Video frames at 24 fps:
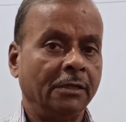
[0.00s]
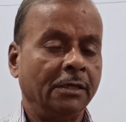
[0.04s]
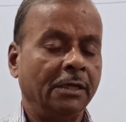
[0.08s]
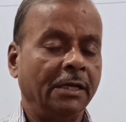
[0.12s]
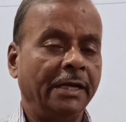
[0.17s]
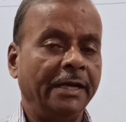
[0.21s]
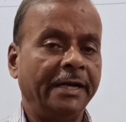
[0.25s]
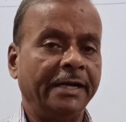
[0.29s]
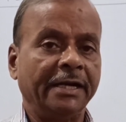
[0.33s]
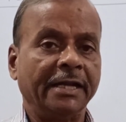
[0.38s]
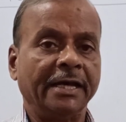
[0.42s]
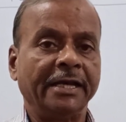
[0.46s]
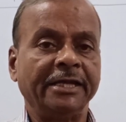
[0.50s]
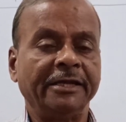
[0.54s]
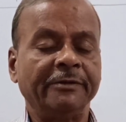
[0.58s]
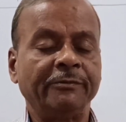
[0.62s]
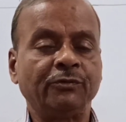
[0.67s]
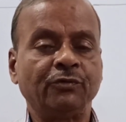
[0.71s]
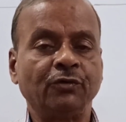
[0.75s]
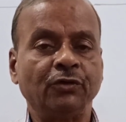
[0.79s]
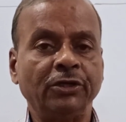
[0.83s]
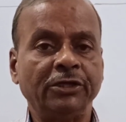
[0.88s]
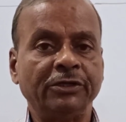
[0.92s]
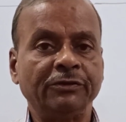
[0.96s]
And I
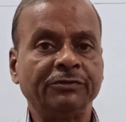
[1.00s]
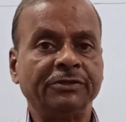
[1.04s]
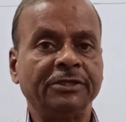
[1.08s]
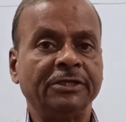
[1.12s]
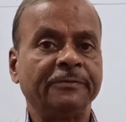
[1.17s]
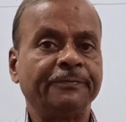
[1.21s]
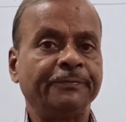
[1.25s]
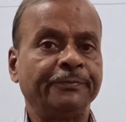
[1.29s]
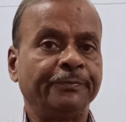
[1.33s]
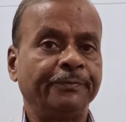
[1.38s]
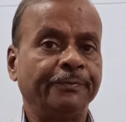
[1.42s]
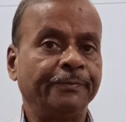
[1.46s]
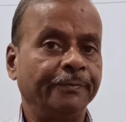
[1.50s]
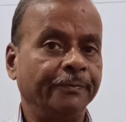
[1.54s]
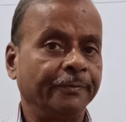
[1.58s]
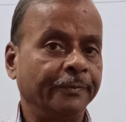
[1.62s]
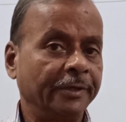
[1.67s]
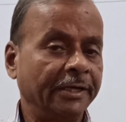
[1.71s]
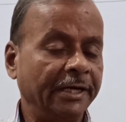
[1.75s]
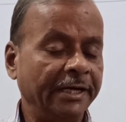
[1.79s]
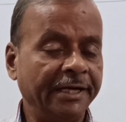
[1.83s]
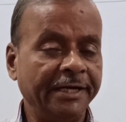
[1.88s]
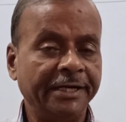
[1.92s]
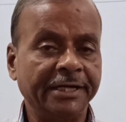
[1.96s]
have told you that
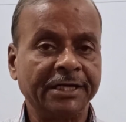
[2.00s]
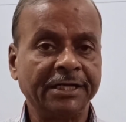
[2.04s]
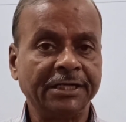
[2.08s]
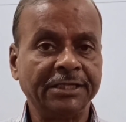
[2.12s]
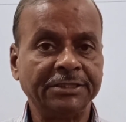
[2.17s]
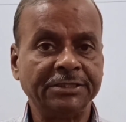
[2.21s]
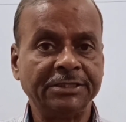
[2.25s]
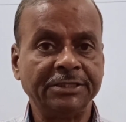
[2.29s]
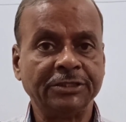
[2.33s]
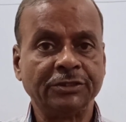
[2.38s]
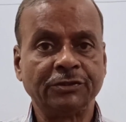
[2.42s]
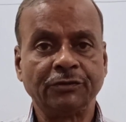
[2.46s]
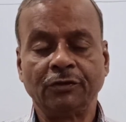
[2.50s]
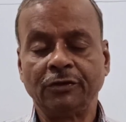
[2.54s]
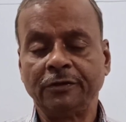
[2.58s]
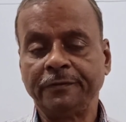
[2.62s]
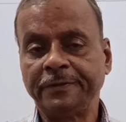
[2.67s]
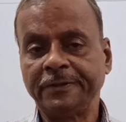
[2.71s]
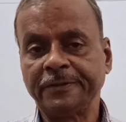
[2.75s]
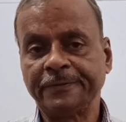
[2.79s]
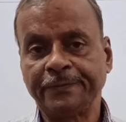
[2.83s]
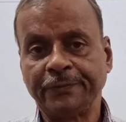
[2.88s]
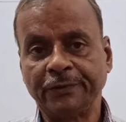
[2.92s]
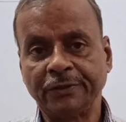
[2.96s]
kinetic energy is
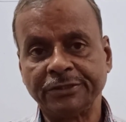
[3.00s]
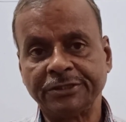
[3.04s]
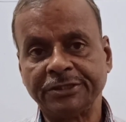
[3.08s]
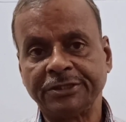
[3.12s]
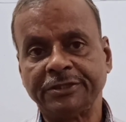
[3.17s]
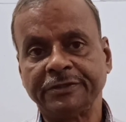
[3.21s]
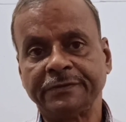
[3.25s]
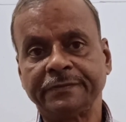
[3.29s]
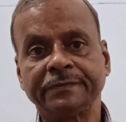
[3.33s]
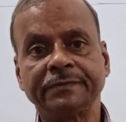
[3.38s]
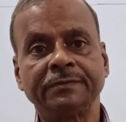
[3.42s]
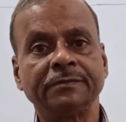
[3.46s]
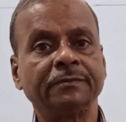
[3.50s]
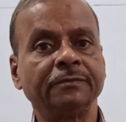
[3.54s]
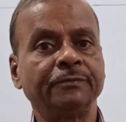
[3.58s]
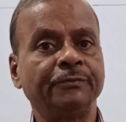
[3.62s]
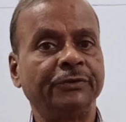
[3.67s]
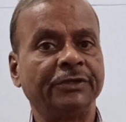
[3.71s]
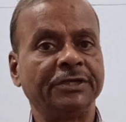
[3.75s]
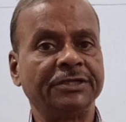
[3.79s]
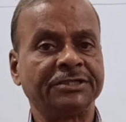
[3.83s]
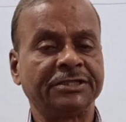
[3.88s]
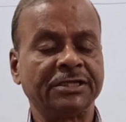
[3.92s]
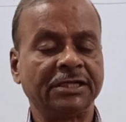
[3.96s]
always positive,
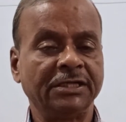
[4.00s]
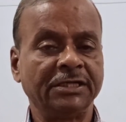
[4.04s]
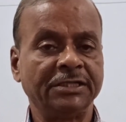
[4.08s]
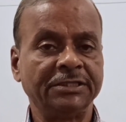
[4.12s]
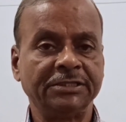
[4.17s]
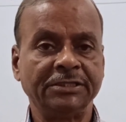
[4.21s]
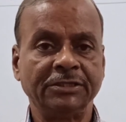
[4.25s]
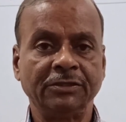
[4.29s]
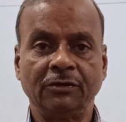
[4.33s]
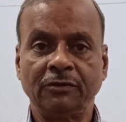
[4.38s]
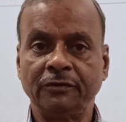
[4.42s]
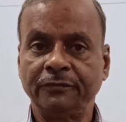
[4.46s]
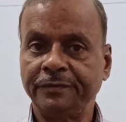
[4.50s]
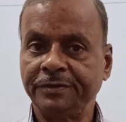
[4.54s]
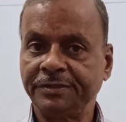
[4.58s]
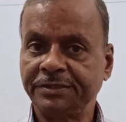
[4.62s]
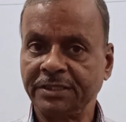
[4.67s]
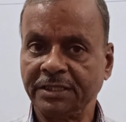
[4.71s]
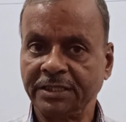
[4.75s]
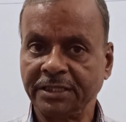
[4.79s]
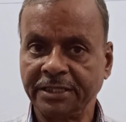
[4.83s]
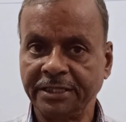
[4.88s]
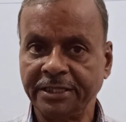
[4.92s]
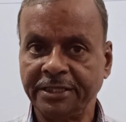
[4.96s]
potential energy always
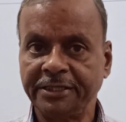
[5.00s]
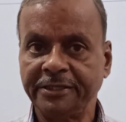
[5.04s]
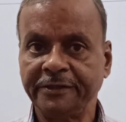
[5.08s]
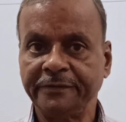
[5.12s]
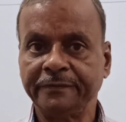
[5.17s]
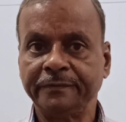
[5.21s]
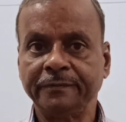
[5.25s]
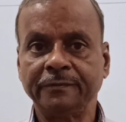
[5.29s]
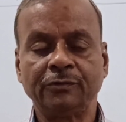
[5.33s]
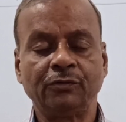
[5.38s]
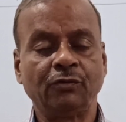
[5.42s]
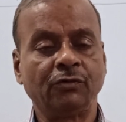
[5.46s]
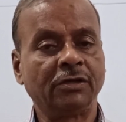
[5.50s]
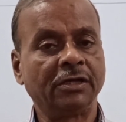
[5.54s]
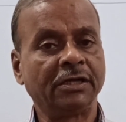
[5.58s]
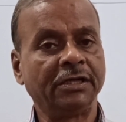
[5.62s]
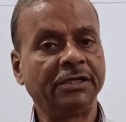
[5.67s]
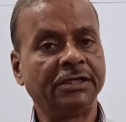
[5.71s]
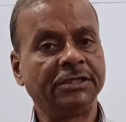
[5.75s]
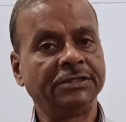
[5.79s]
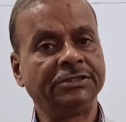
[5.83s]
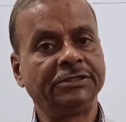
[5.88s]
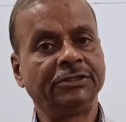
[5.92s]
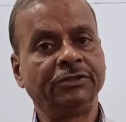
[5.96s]
negative,
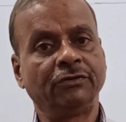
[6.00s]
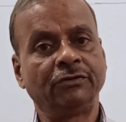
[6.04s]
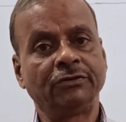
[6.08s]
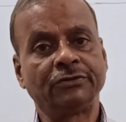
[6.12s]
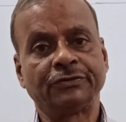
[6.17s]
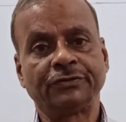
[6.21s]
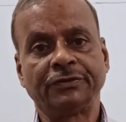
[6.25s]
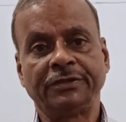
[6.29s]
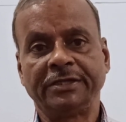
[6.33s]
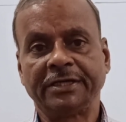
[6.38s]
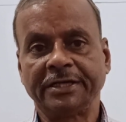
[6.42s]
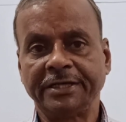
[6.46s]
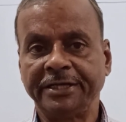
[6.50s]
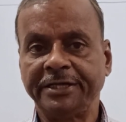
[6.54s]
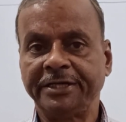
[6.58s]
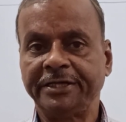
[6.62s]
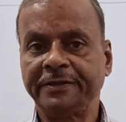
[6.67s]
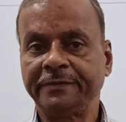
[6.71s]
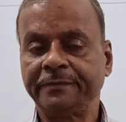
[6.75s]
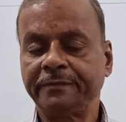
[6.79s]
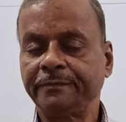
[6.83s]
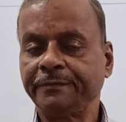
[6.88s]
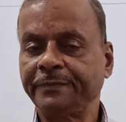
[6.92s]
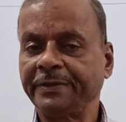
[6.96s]
total energy also
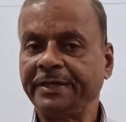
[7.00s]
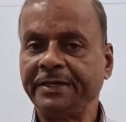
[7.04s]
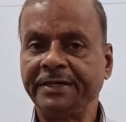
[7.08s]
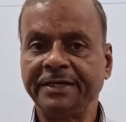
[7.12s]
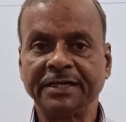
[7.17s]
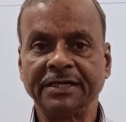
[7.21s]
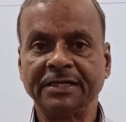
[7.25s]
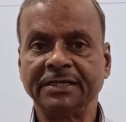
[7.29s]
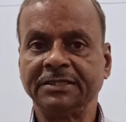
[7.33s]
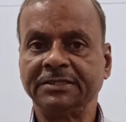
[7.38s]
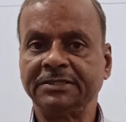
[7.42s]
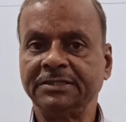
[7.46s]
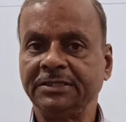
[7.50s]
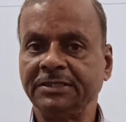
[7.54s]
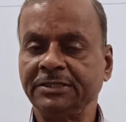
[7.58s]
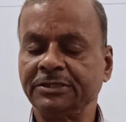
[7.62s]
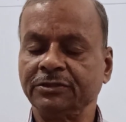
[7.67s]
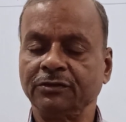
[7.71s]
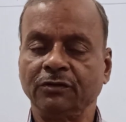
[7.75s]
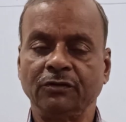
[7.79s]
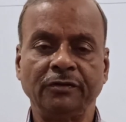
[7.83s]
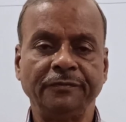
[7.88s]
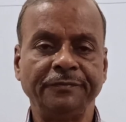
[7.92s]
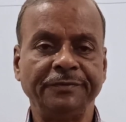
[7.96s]
negative, binding energy is
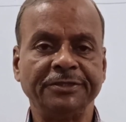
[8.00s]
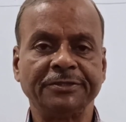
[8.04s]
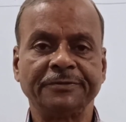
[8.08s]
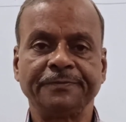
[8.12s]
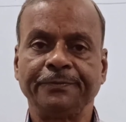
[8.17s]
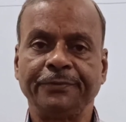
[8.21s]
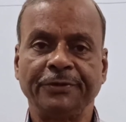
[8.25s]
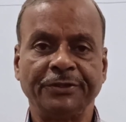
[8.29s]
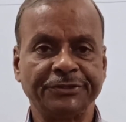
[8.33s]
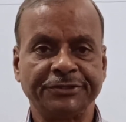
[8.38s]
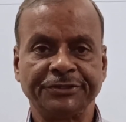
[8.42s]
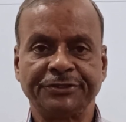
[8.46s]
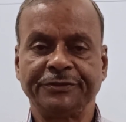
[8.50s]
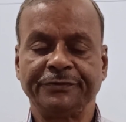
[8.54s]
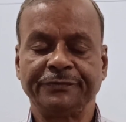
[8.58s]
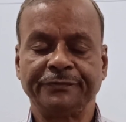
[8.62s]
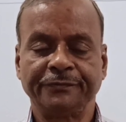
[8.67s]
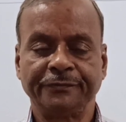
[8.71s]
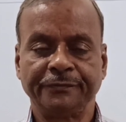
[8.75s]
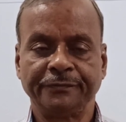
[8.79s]
always positive.